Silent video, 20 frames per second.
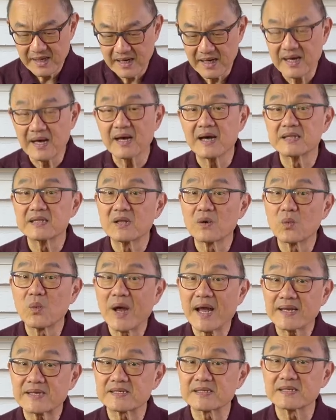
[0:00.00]
uh, and the
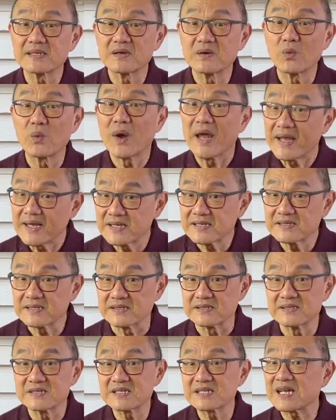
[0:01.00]
wax wears
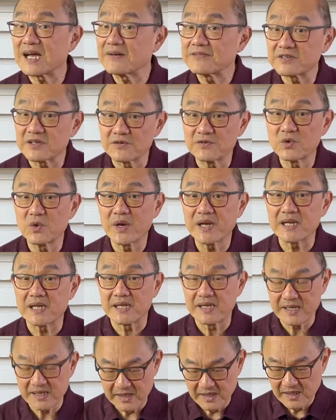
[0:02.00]
and scuffs off
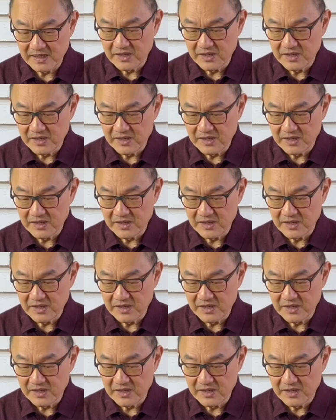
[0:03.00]
quickly,